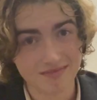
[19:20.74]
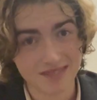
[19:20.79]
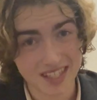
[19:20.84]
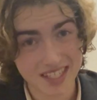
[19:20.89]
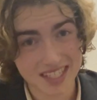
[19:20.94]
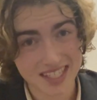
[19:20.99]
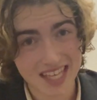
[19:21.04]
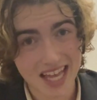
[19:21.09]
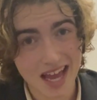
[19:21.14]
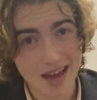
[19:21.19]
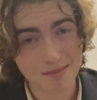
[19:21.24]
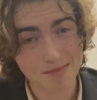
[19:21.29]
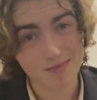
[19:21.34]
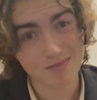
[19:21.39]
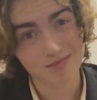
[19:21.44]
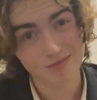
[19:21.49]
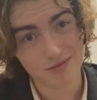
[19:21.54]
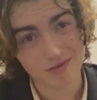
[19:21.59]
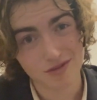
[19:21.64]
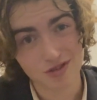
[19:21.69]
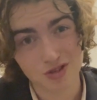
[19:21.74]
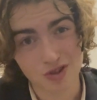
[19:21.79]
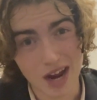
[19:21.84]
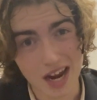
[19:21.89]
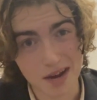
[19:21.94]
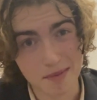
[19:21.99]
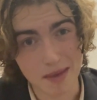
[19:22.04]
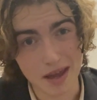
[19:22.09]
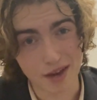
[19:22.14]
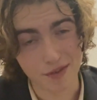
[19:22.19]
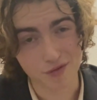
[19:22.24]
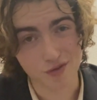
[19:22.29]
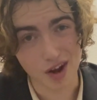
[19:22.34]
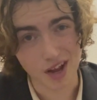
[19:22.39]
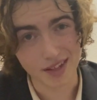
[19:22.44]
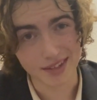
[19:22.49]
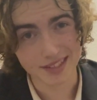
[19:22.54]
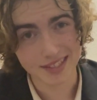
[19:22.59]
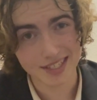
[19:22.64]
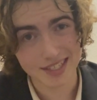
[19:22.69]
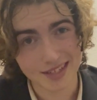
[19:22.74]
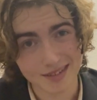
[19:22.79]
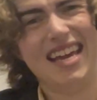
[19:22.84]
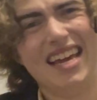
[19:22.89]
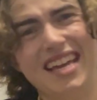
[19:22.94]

This time, trying to make friends.